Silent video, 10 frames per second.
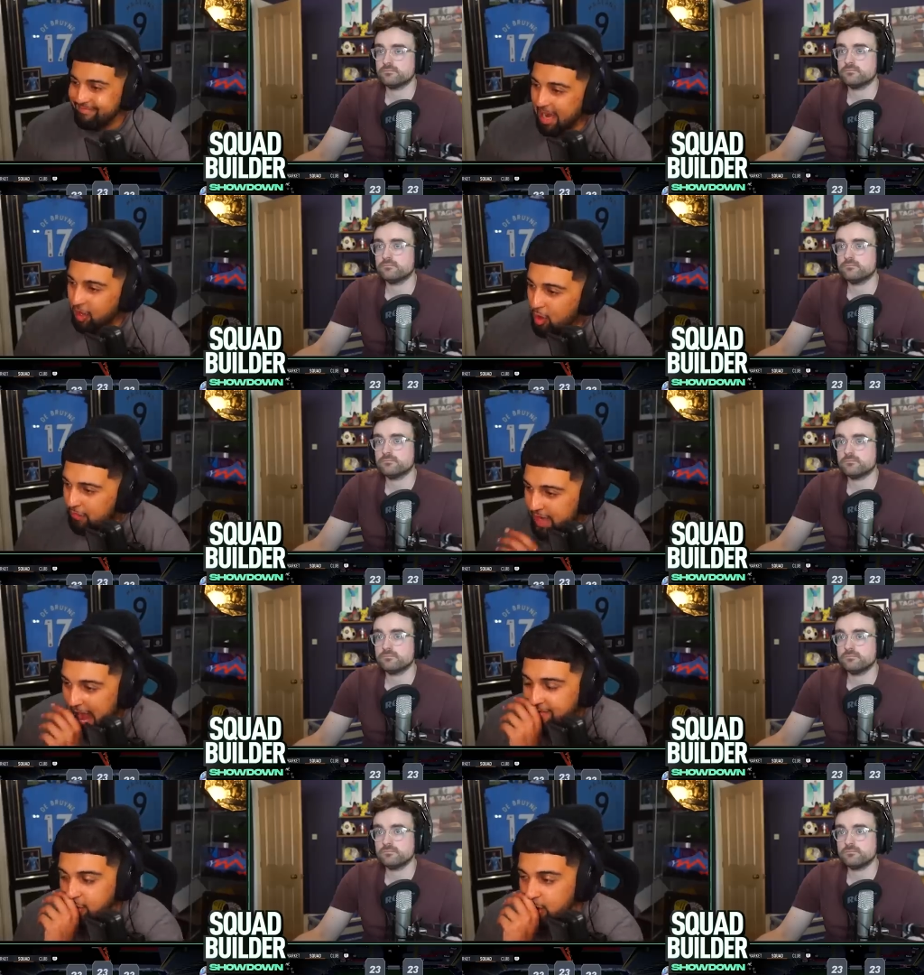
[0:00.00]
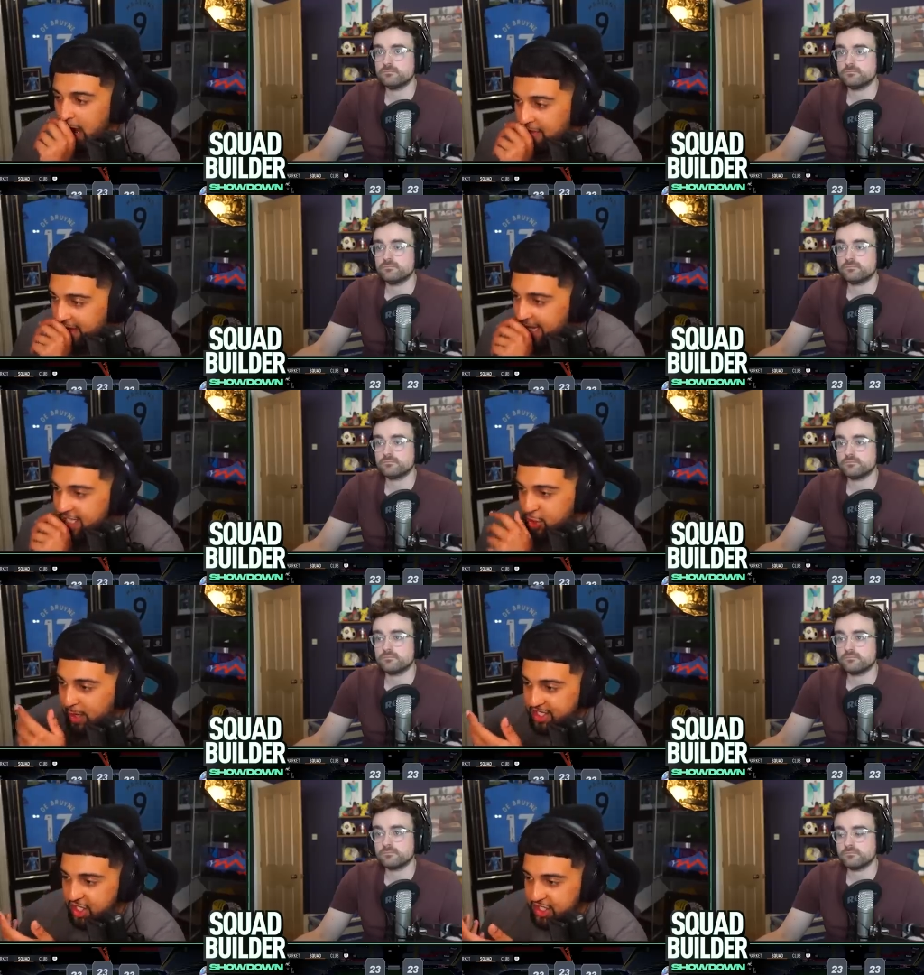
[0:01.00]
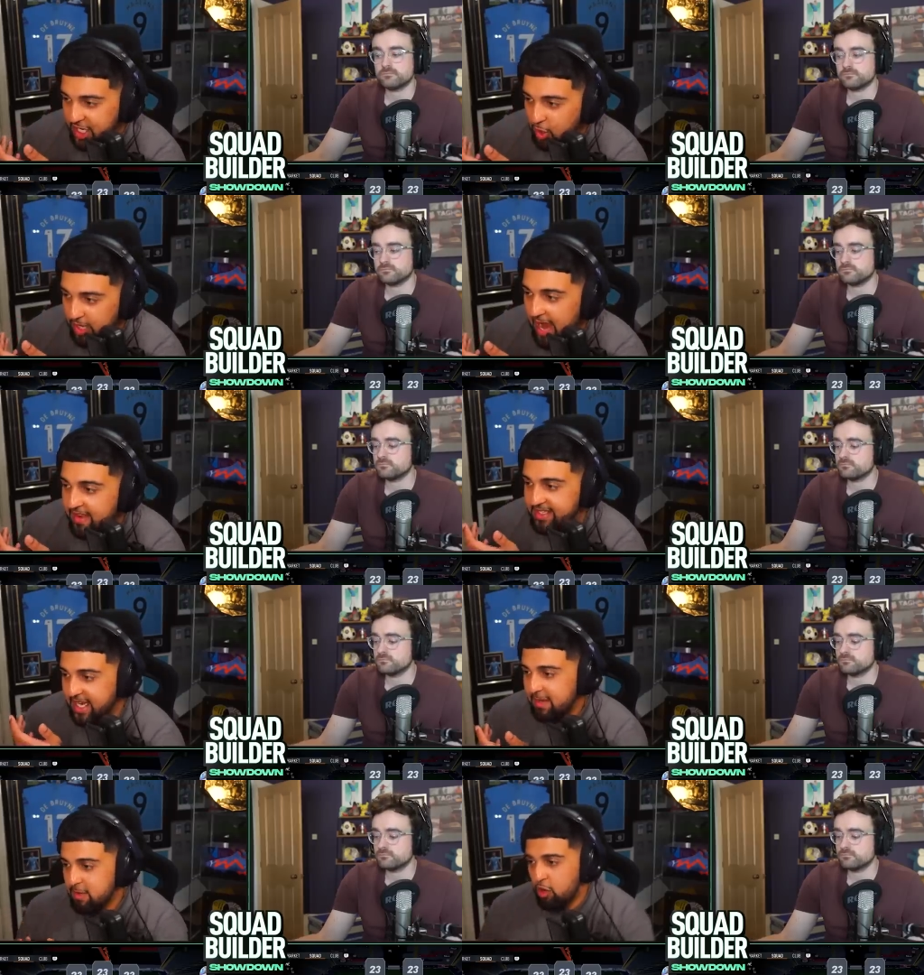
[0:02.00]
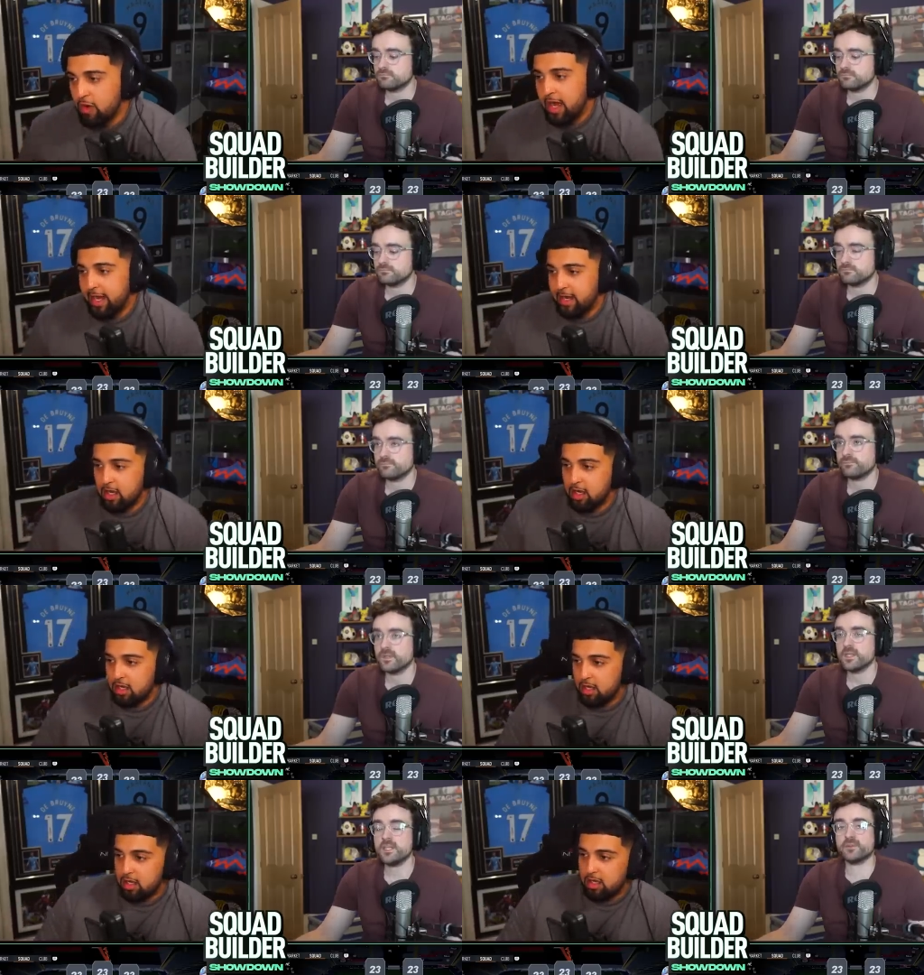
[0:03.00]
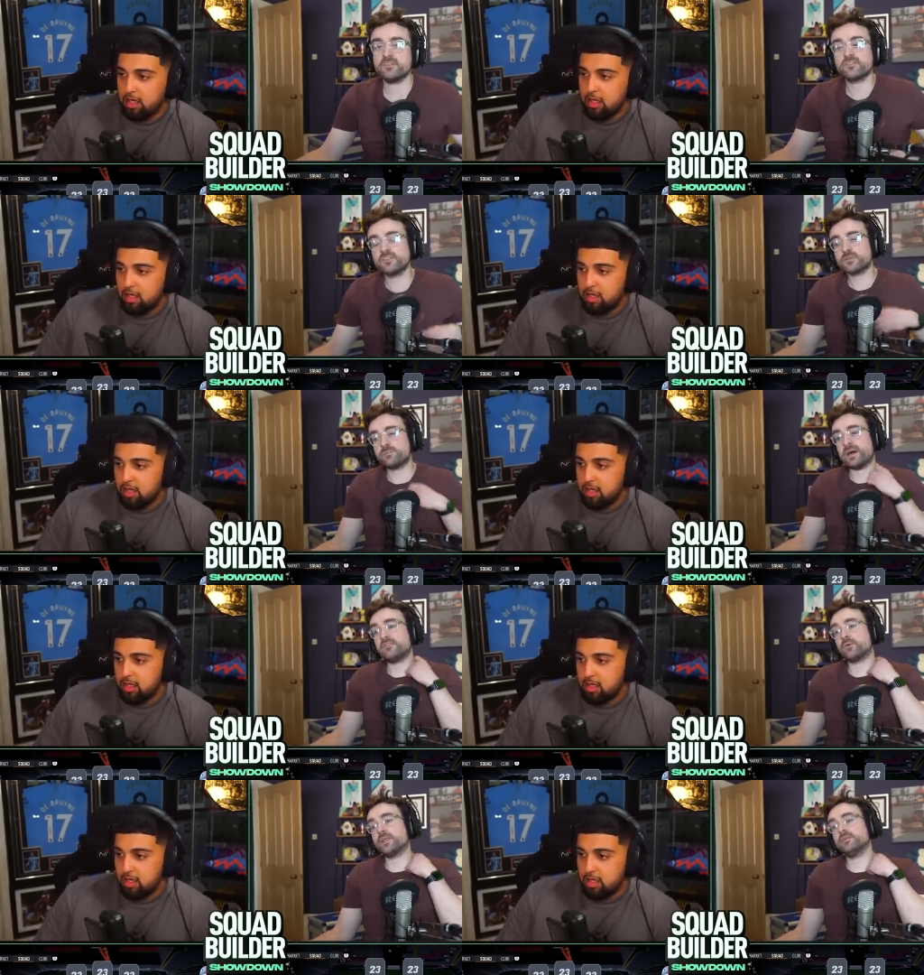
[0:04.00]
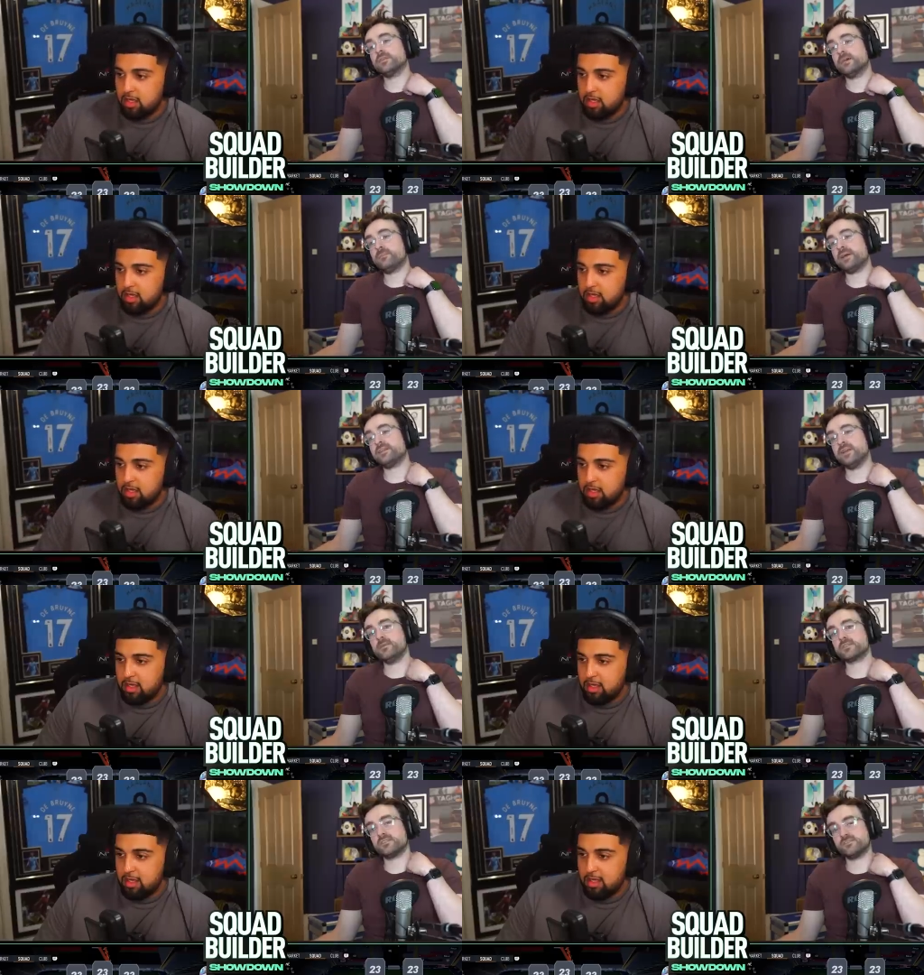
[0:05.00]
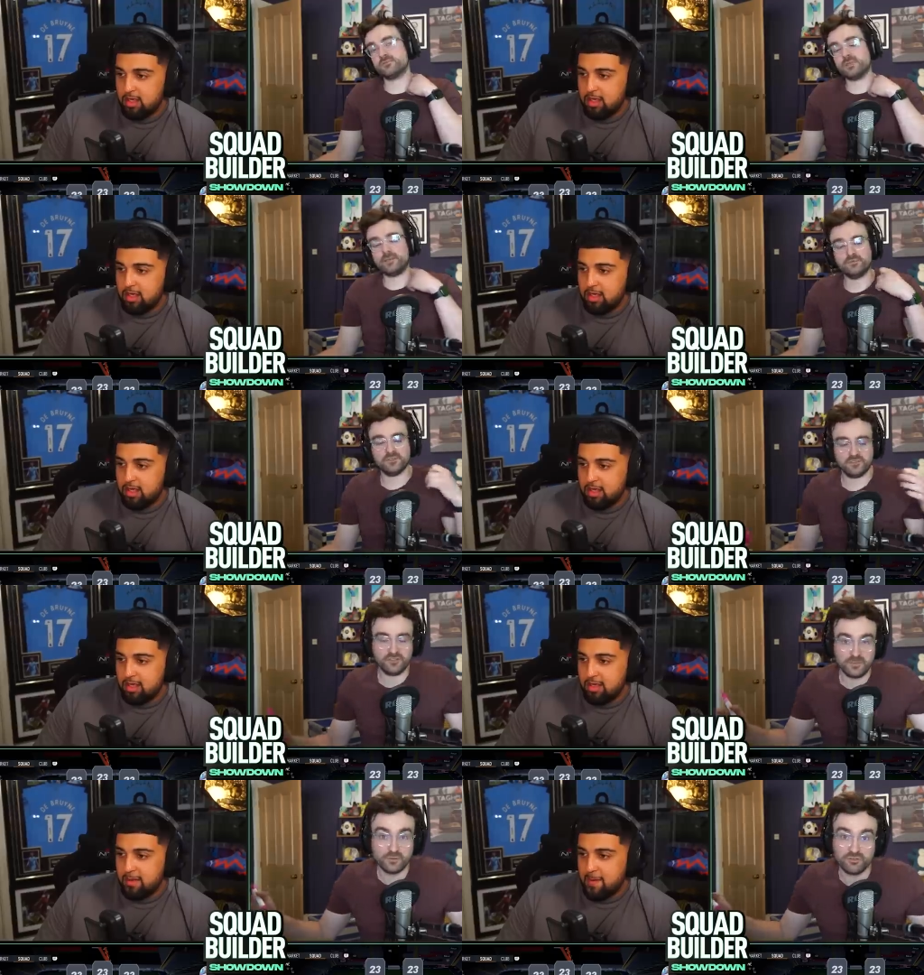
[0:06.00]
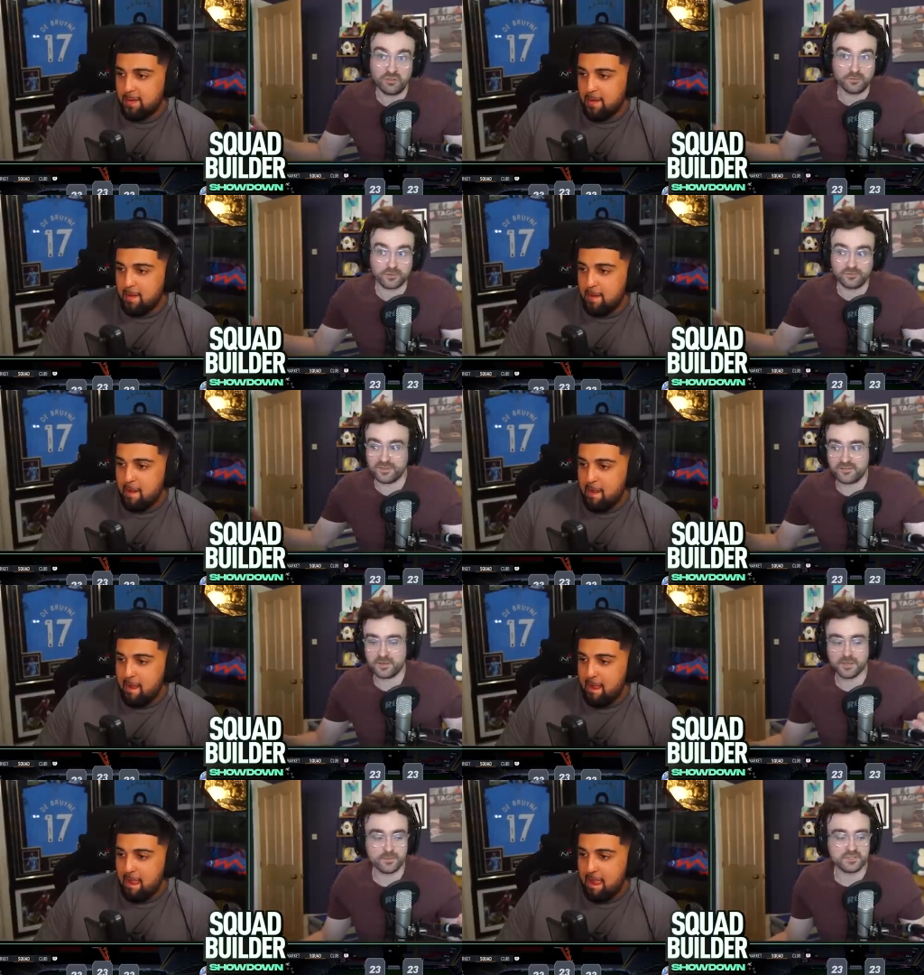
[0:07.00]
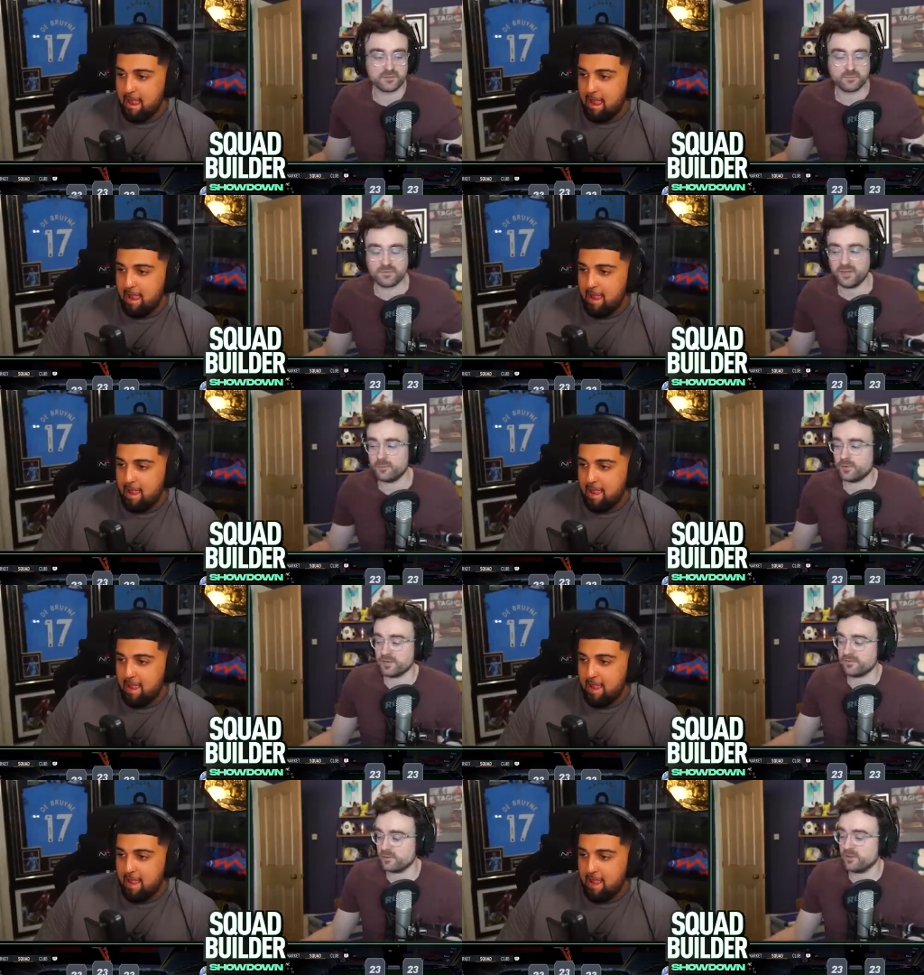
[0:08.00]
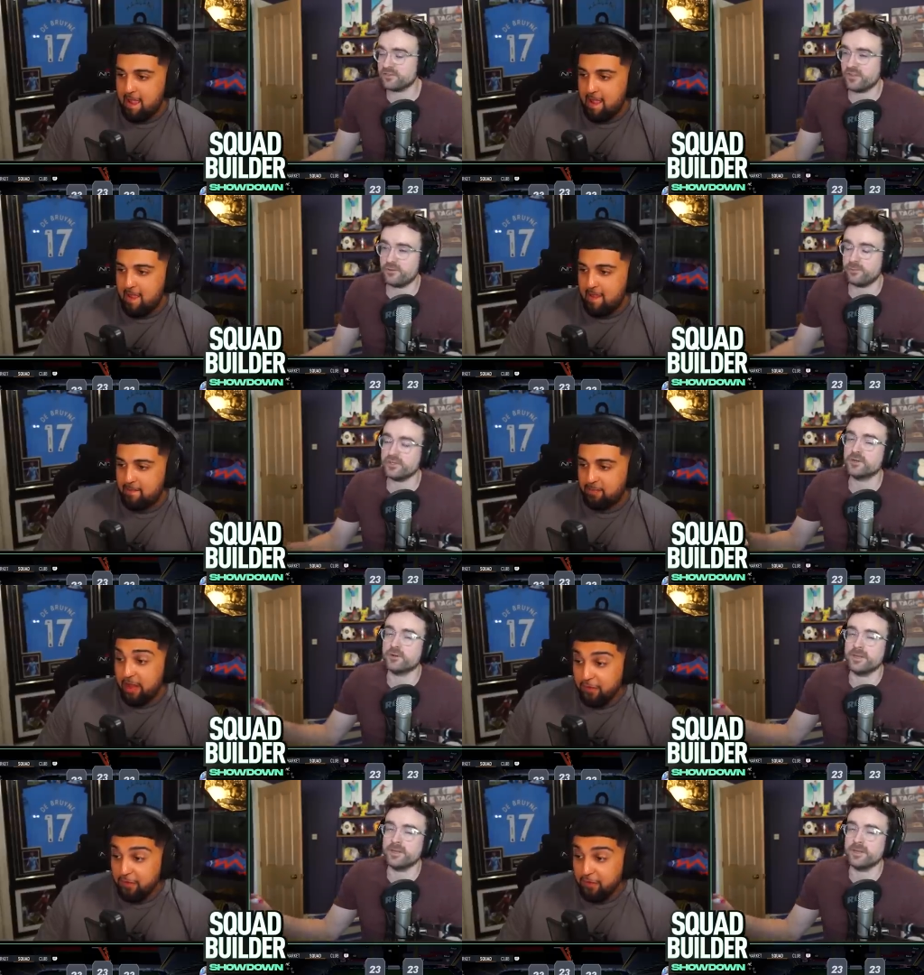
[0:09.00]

Speaker 1: I don't know if he ever would. I think he switched because he couldn't get in the team, though, right?
Speaker 2: Yeah, but that's because he was bad, wasn't he? Like, back then, he was silver on FIFA. He was... Terrible when he... Not terrible, but you know
Speaker 1: what I